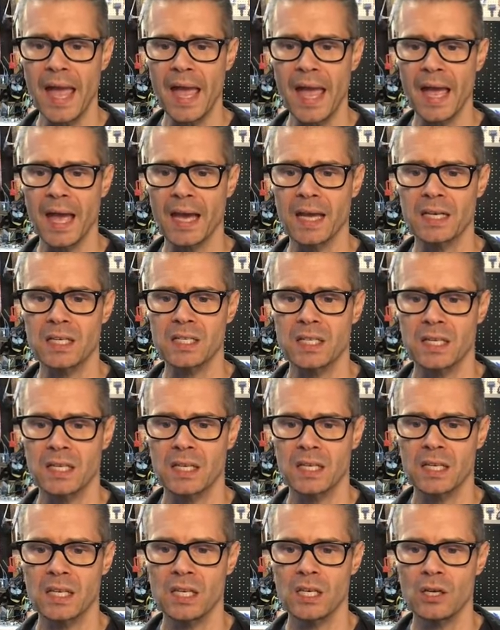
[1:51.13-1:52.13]
and
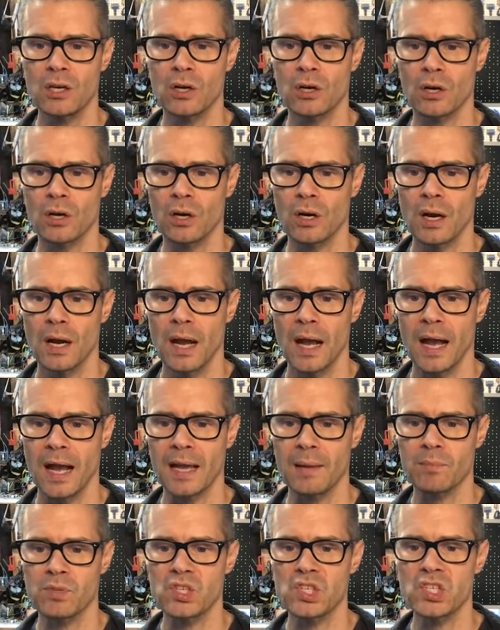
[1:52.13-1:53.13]
here
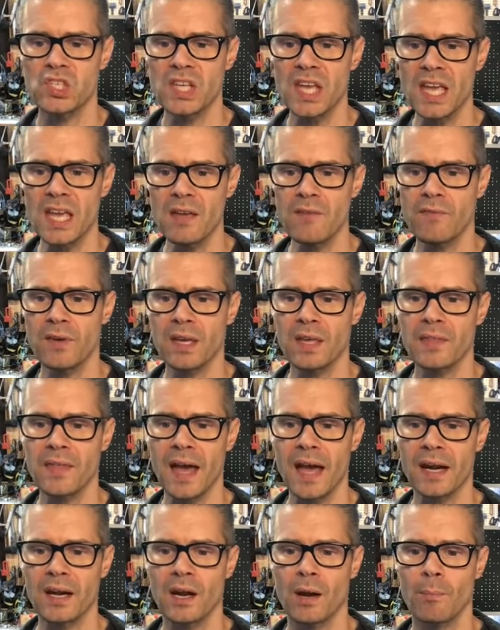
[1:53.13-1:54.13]
I am saving
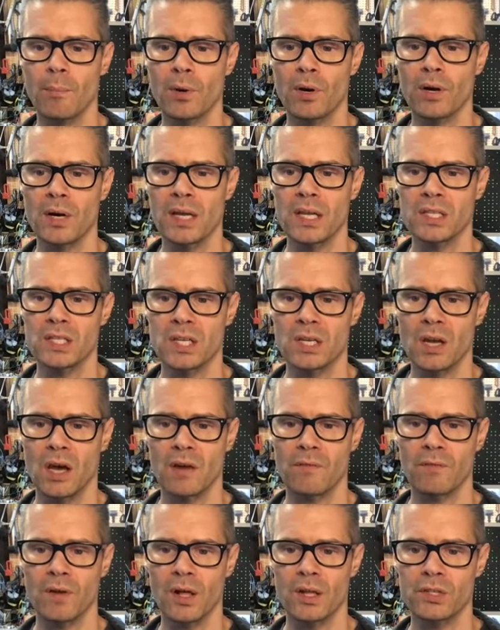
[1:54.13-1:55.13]
that number into
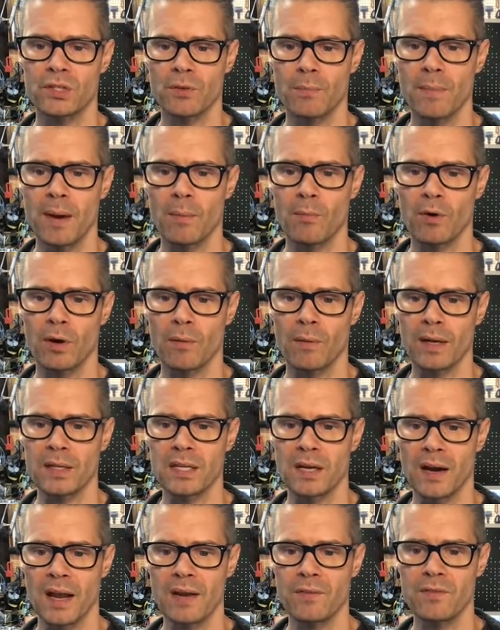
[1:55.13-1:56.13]
non-volatile memory right there.